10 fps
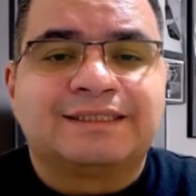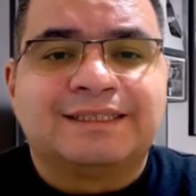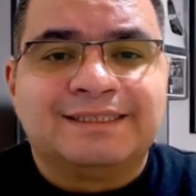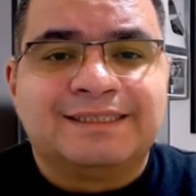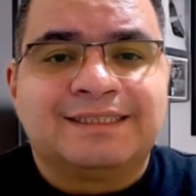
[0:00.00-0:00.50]
the
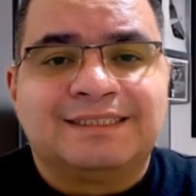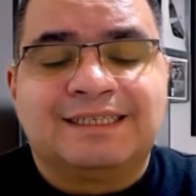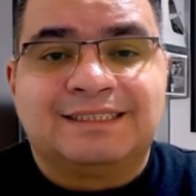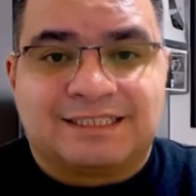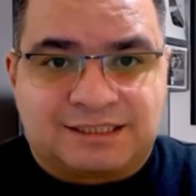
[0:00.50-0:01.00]
link in
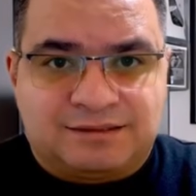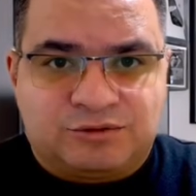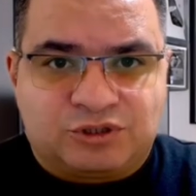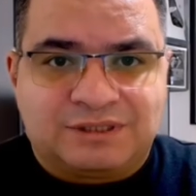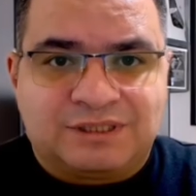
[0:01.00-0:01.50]
the
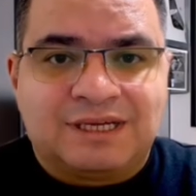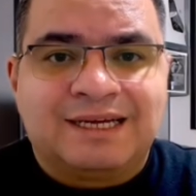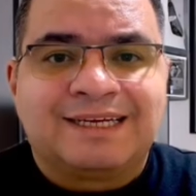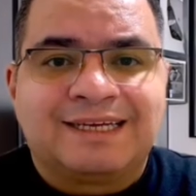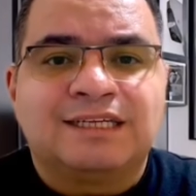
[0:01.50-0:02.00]
description.
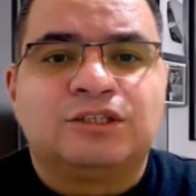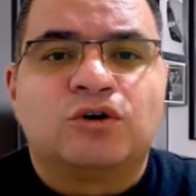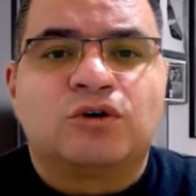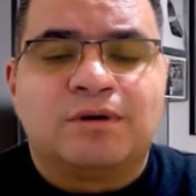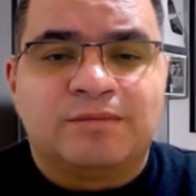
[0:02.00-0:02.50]
Get
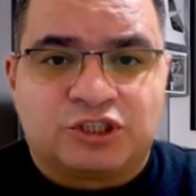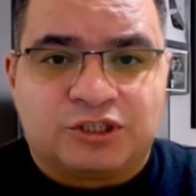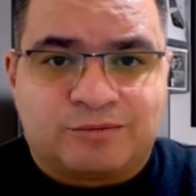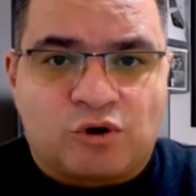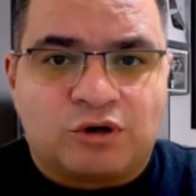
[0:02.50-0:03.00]
your
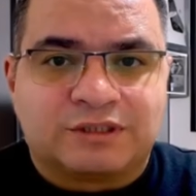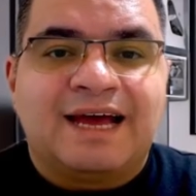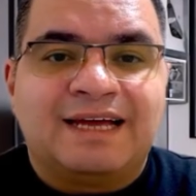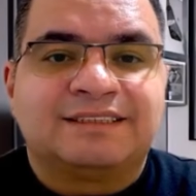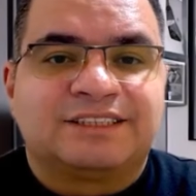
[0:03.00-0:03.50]
membership code
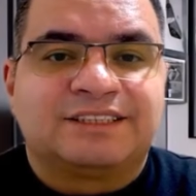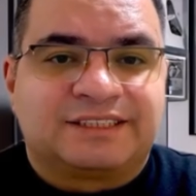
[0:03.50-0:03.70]
and